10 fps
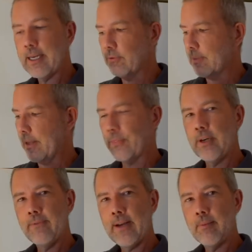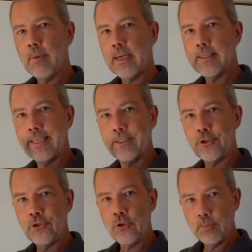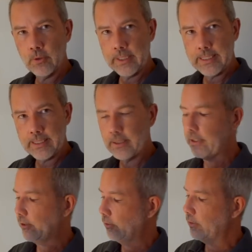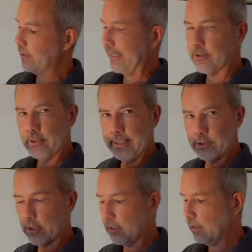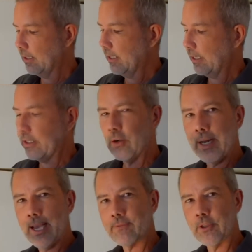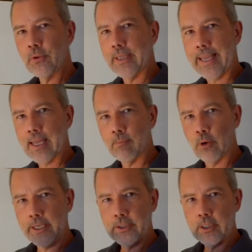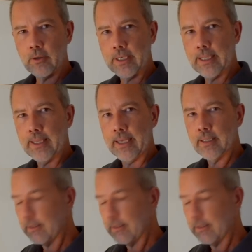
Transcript: It was about 35 bucks. It's super easy to use. It's digital. You don't have to do the calibration or anything